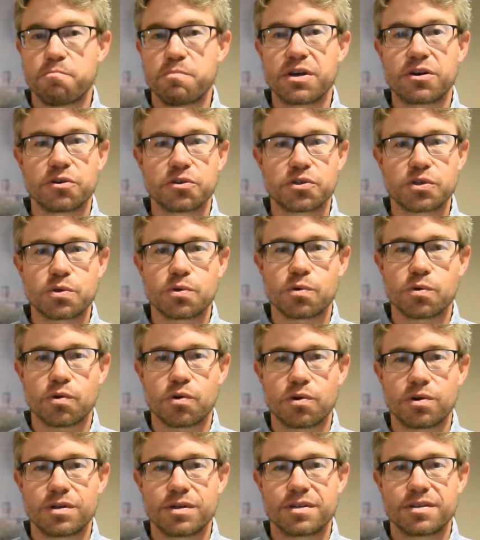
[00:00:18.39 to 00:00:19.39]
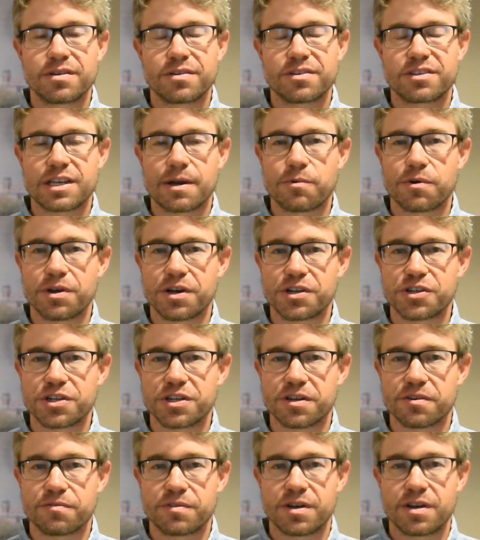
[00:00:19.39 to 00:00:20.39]
Middle School Summer
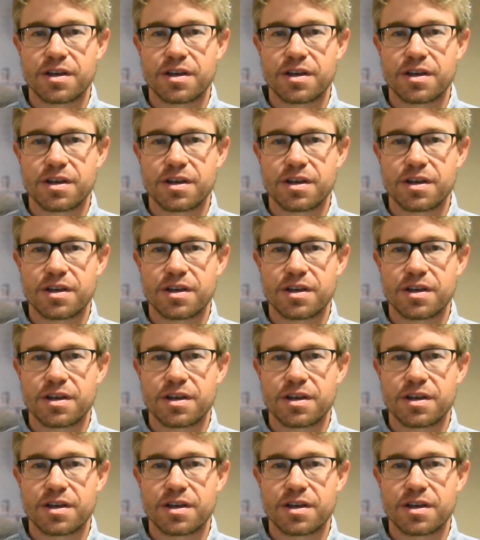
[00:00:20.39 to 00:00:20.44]
Initiative.